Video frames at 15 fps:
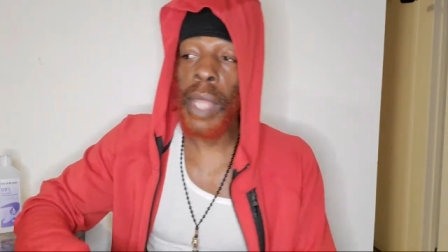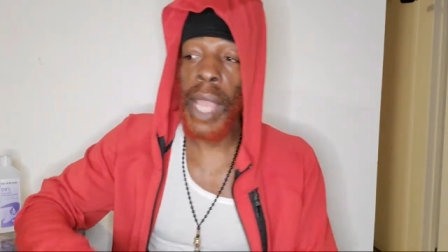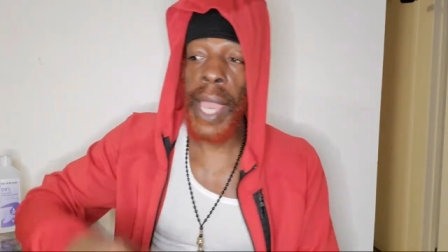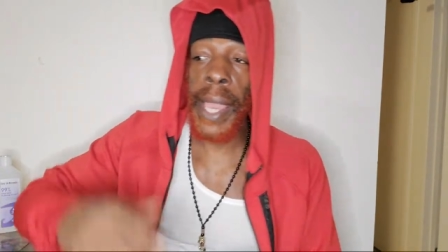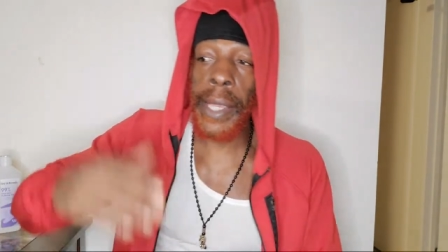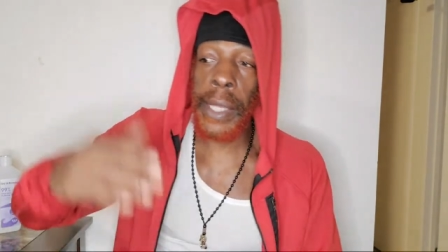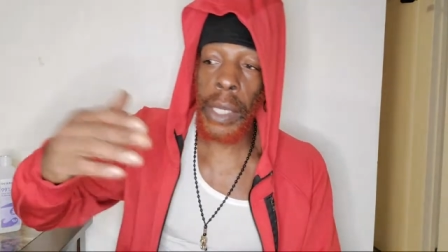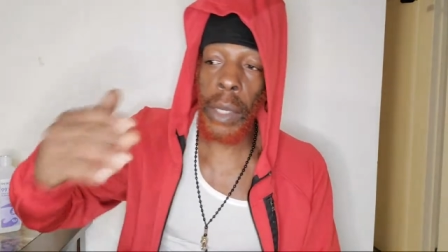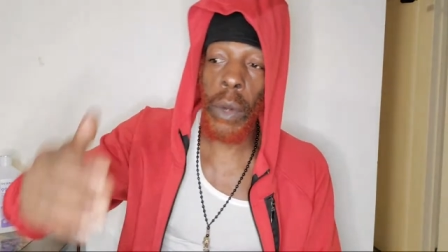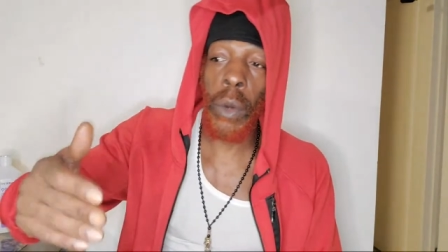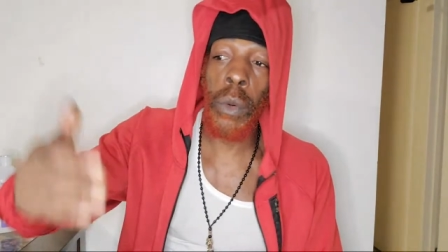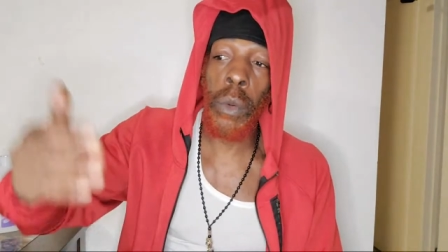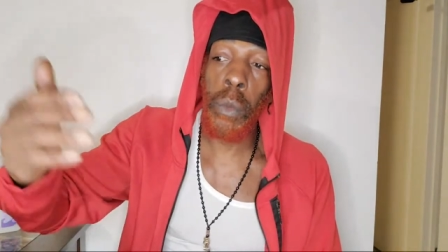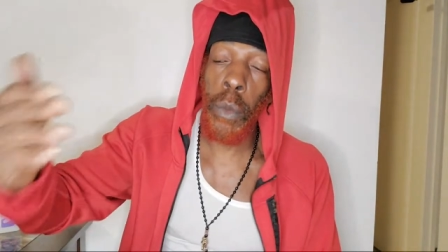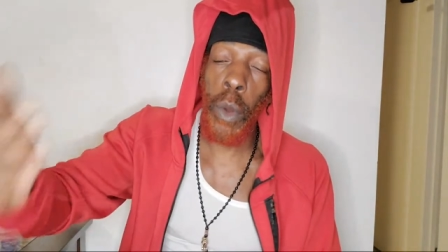and
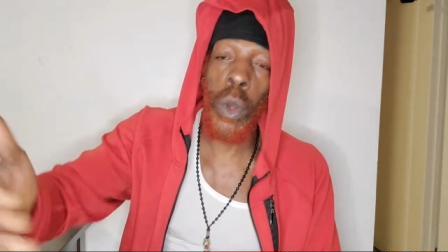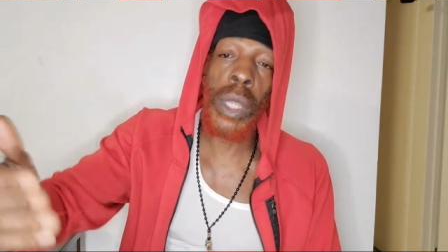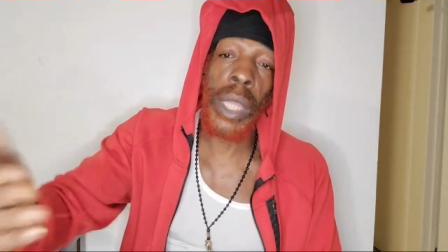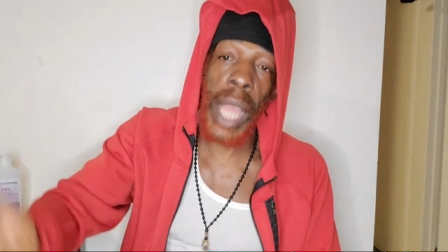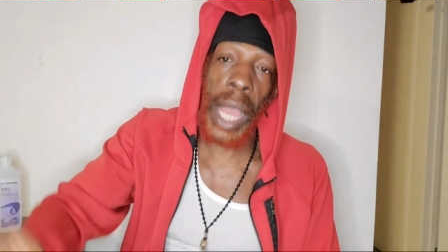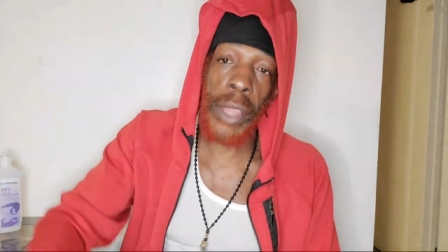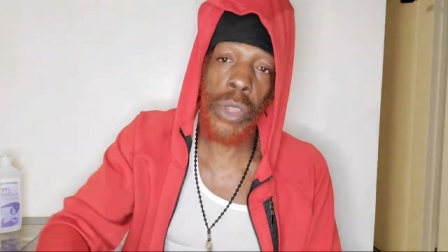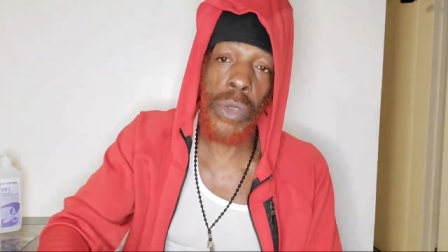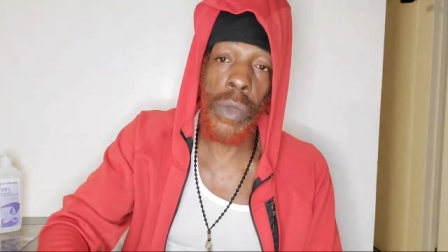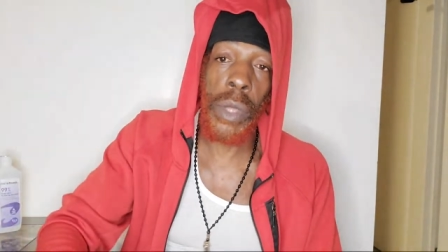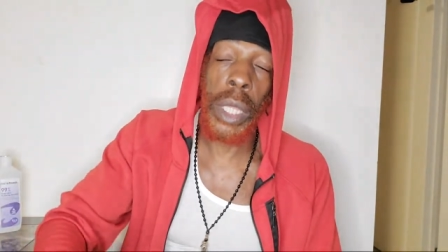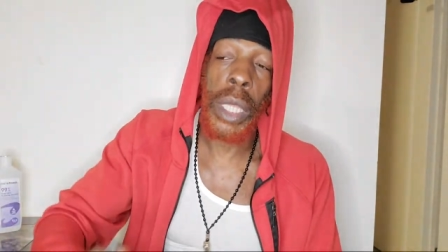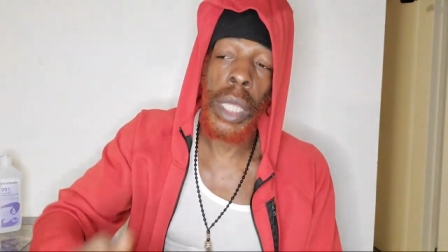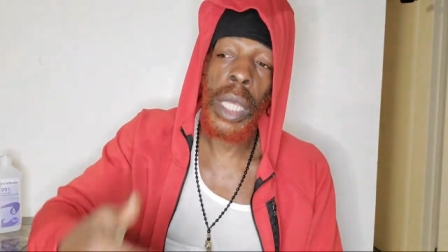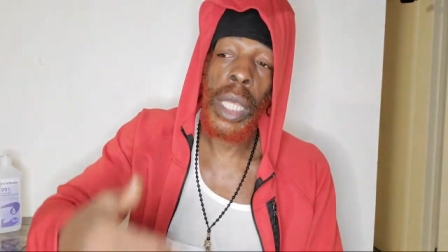go more natural,
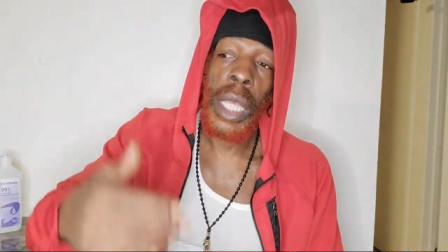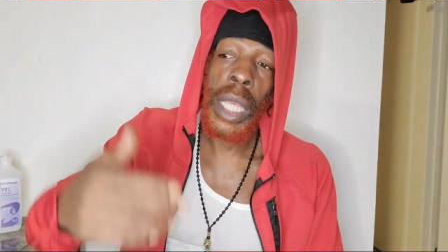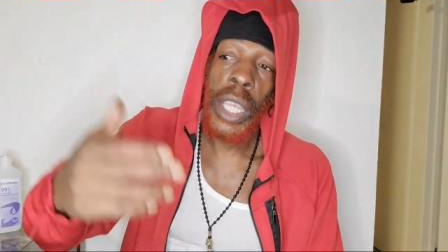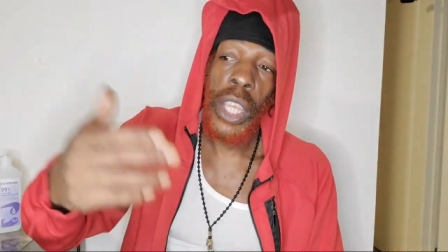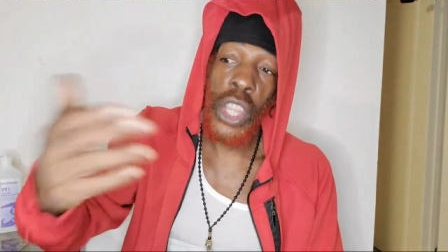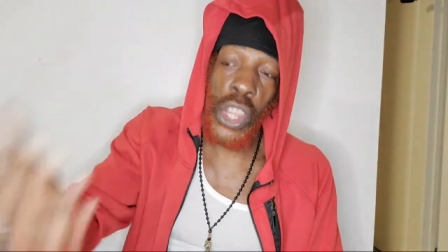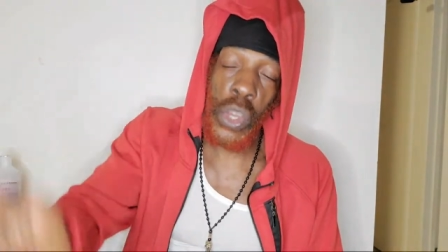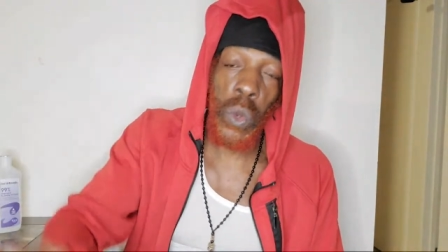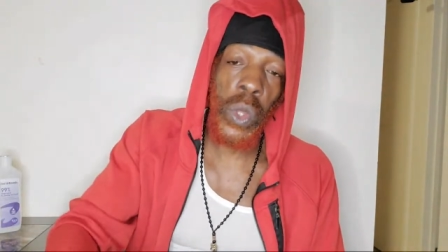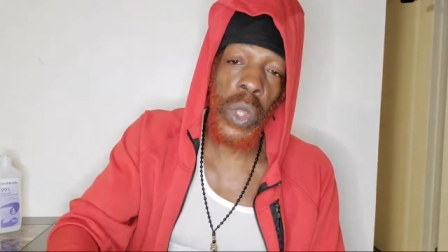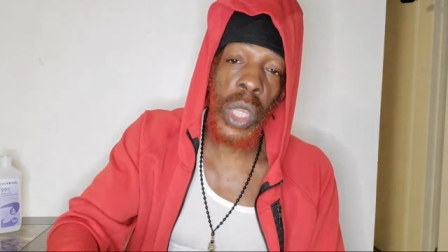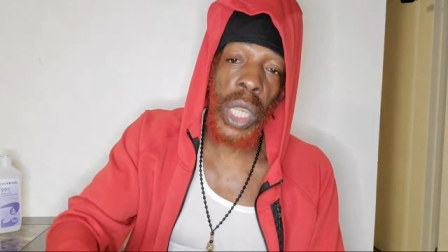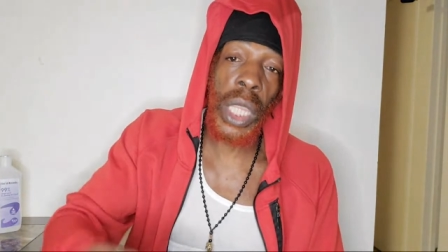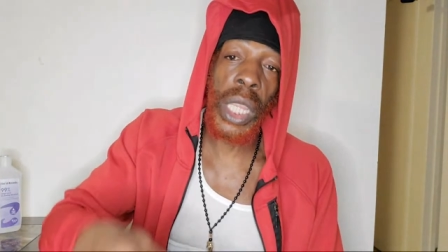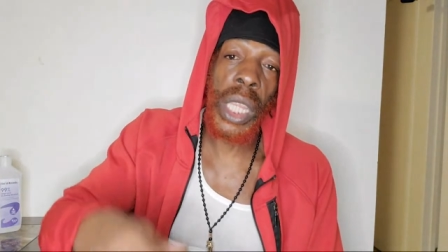
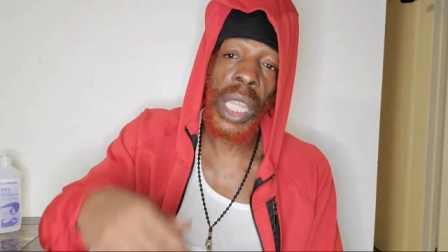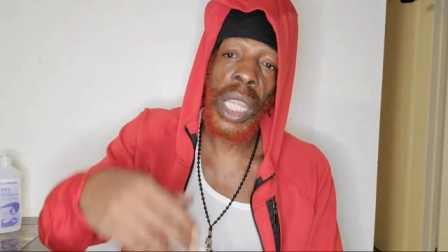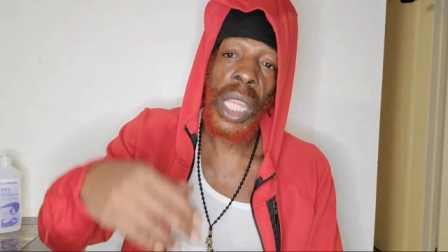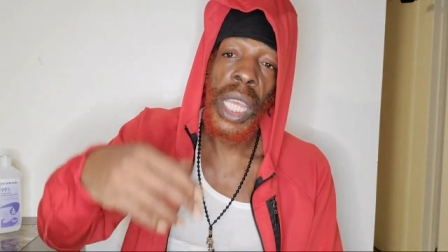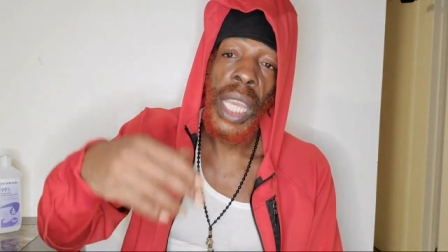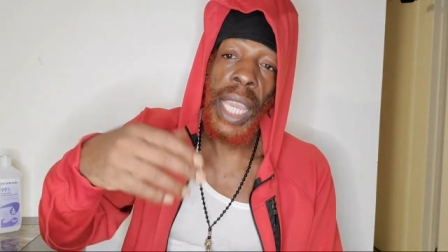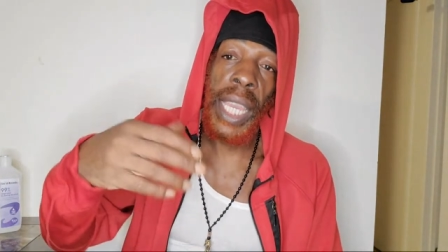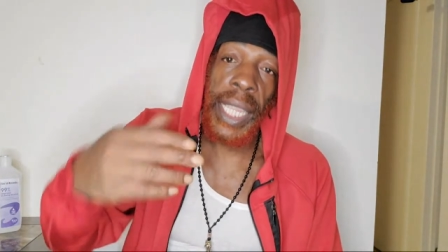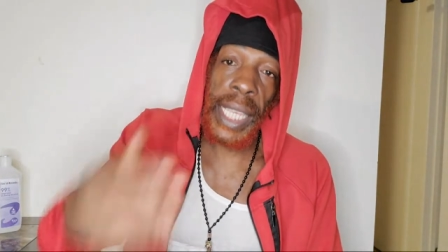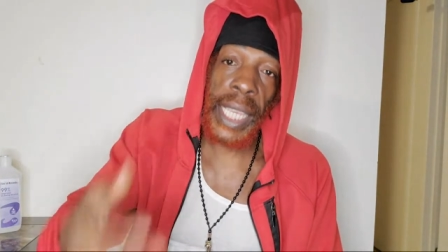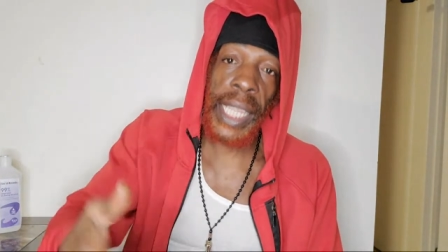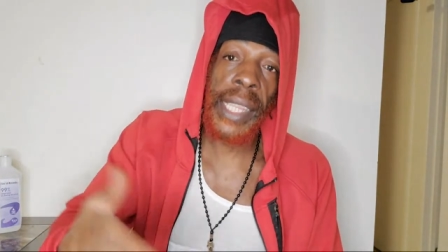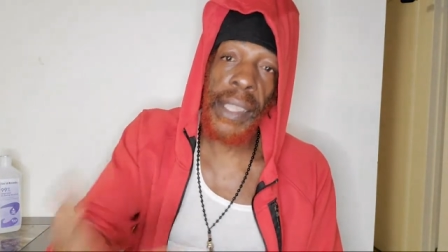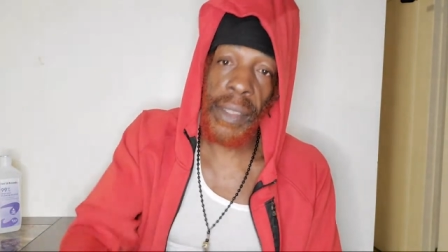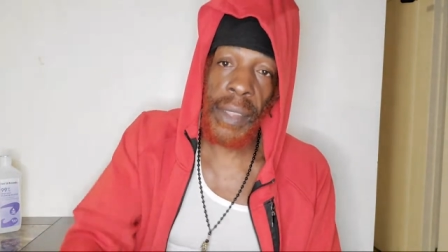juicing and
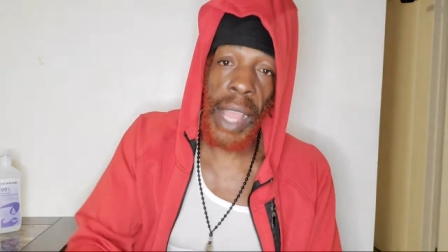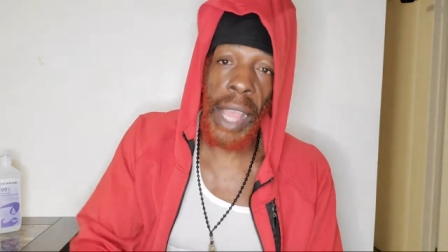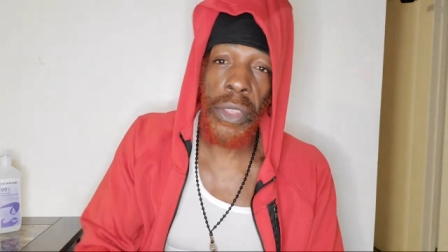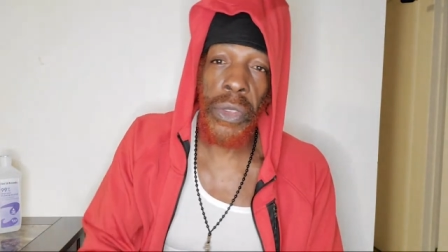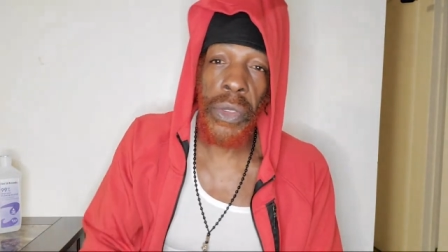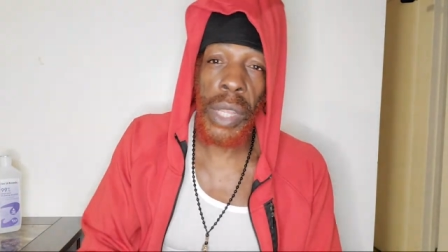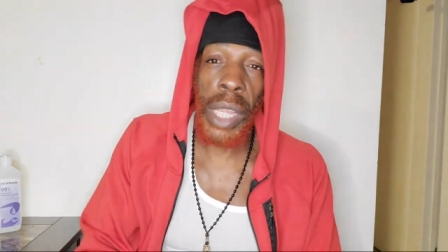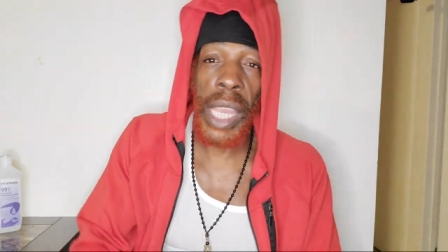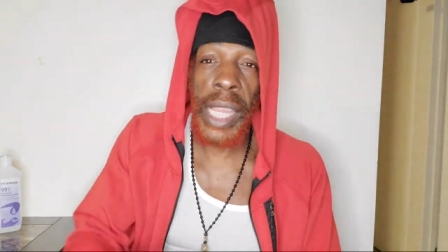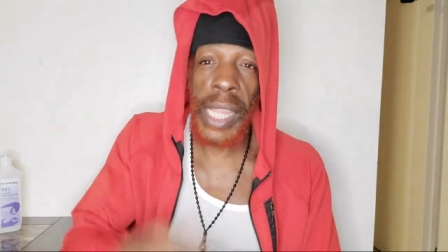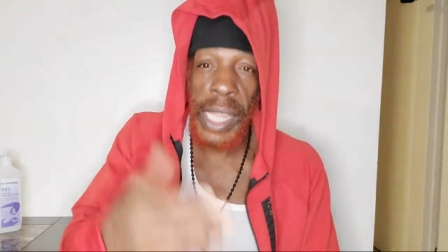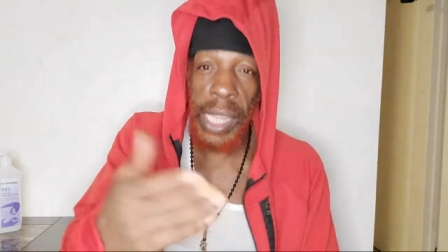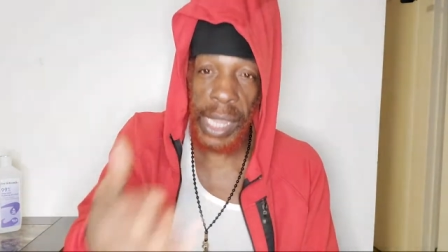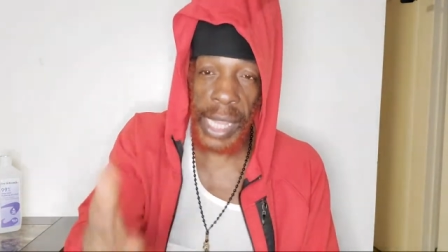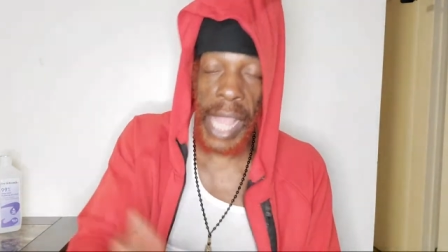eating natural, and
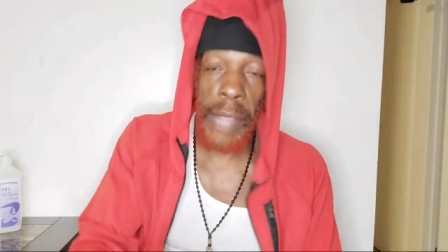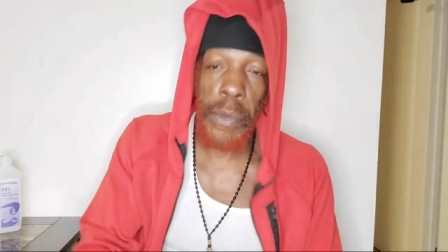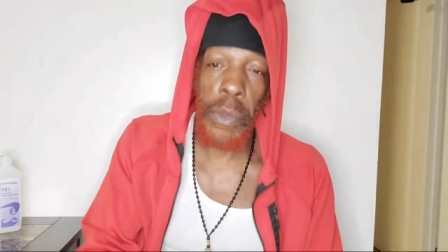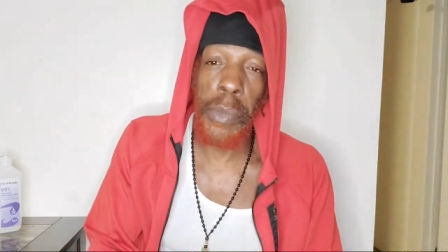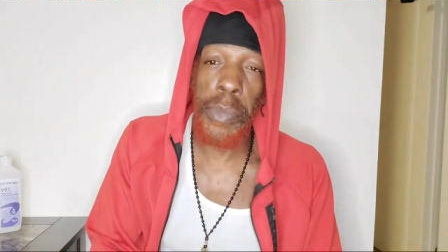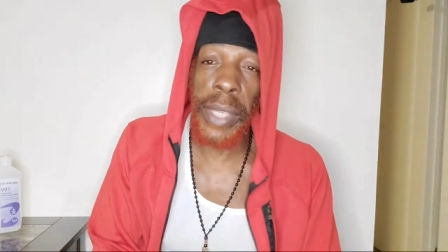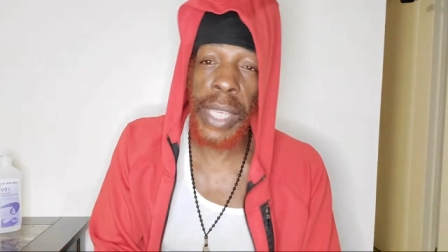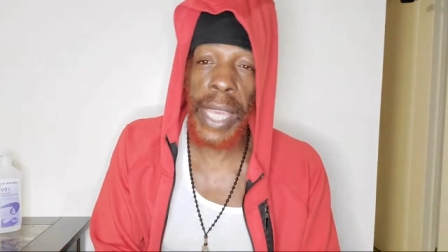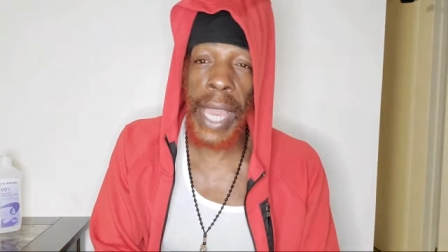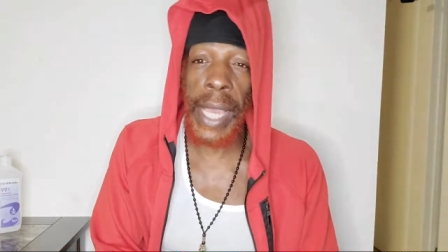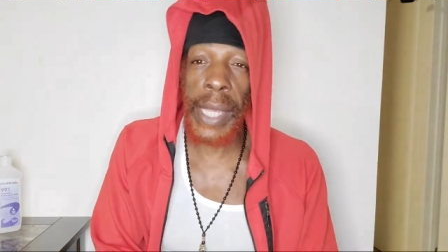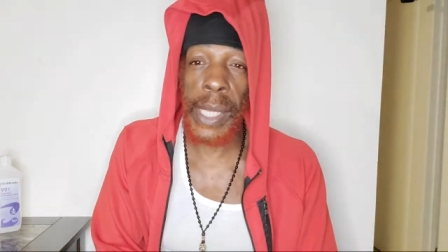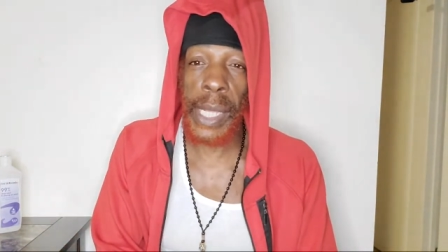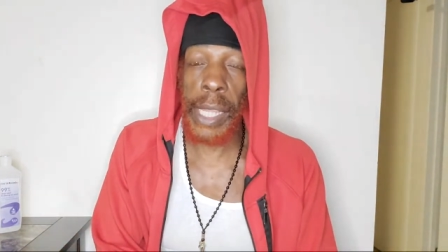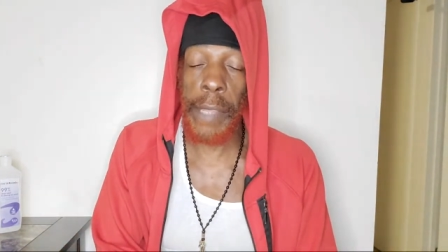that will be
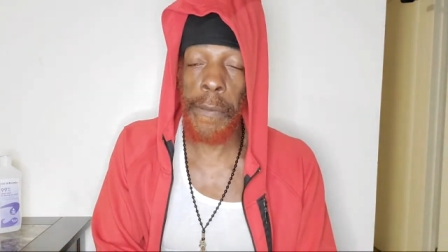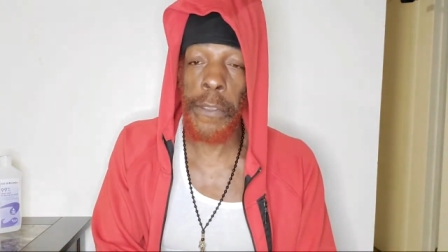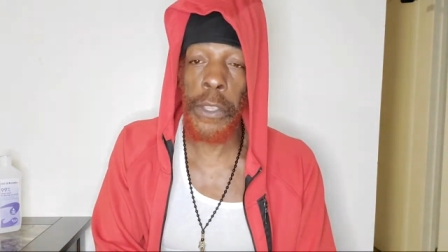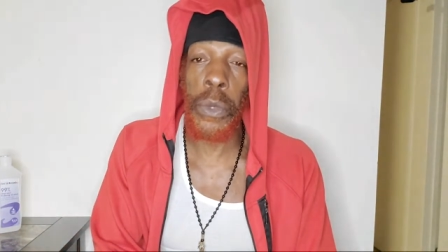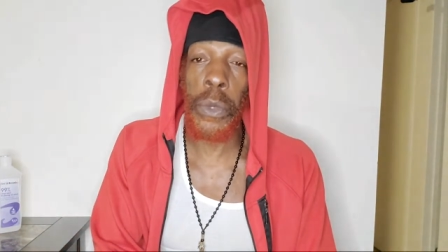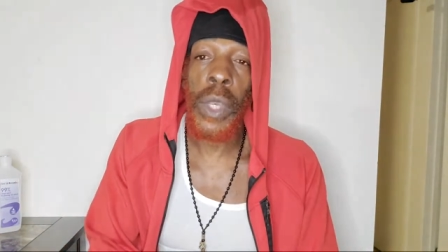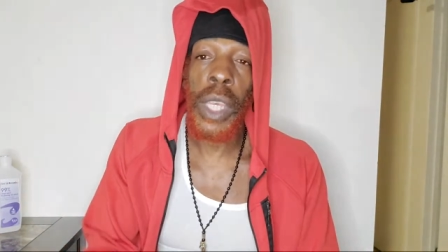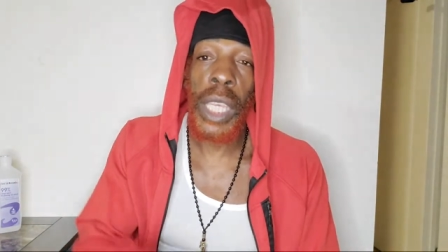excellent for you.